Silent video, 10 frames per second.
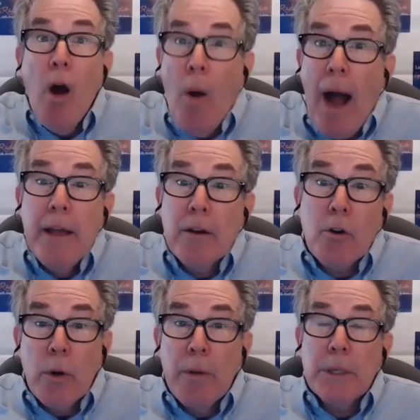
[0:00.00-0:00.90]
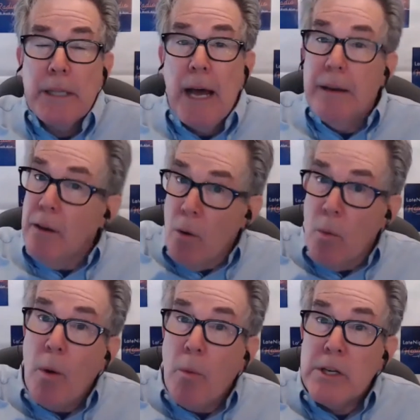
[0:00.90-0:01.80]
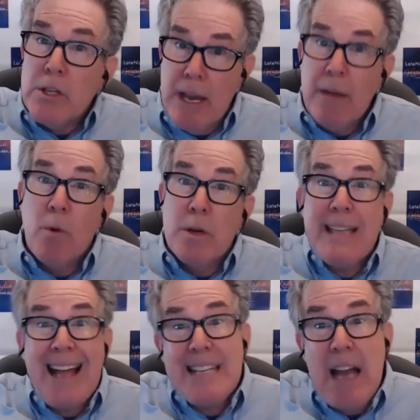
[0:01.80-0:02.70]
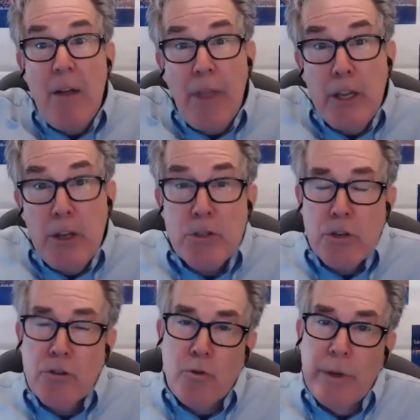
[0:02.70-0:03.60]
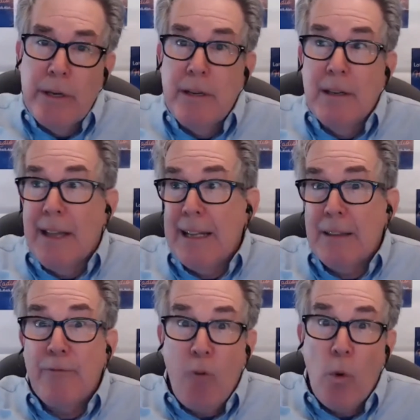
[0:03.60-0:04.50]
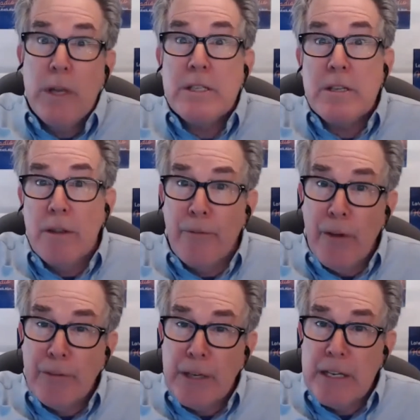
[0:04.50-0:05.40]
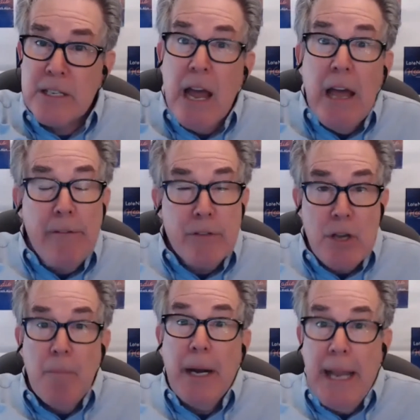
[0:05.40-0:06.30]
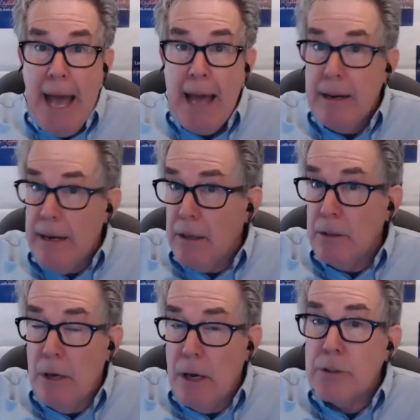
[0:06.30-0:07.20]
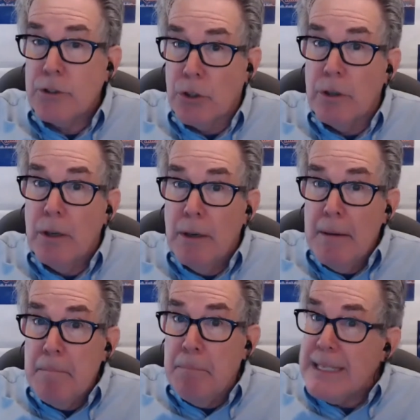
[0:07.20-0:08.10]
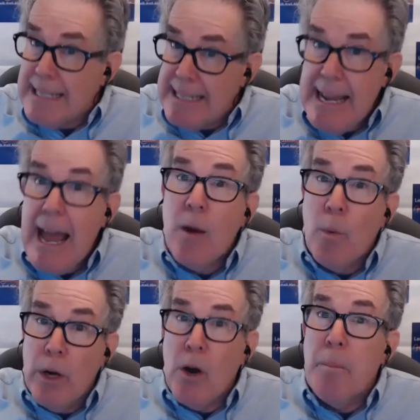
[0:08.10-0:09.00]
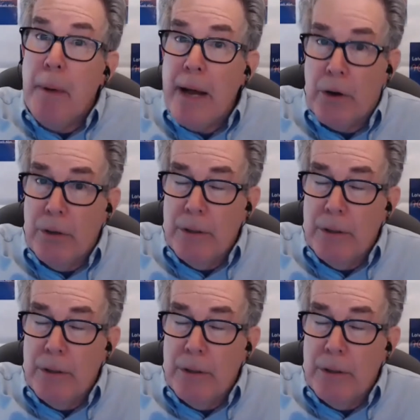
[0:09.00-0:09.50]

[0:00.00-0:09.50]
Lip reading: I agree with that. No, what we said was that's how they used to treat it in like the 40s and the 50s if somebody had an ulcer. But today we know better.